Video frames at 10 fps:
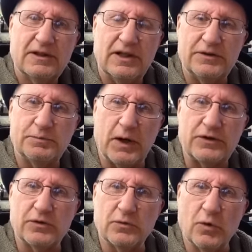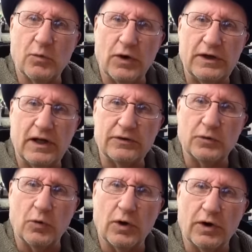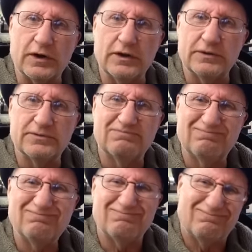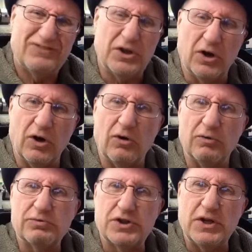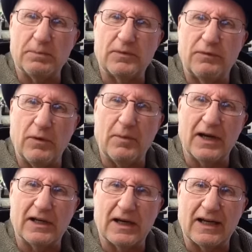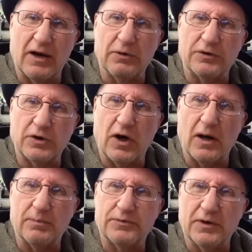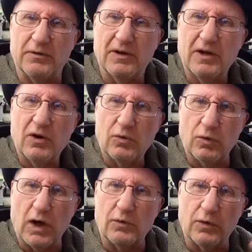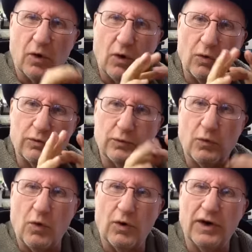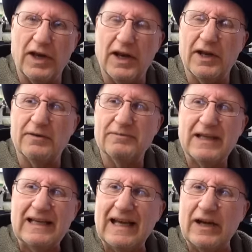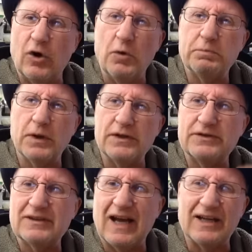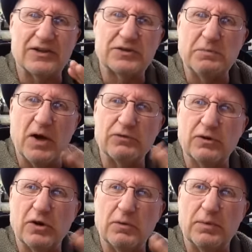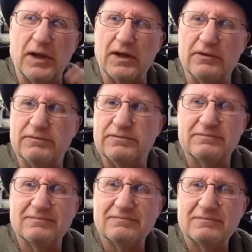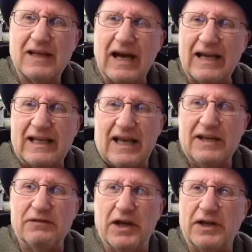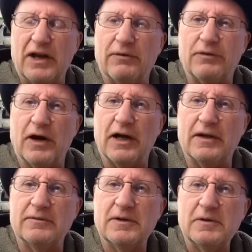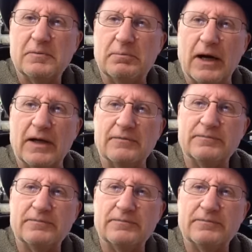inspection room where he does the work is, you know, chipped Formica countertops and rug with holes worn in it. And the whole place kind of smells a little bit of, I can't even identify it. But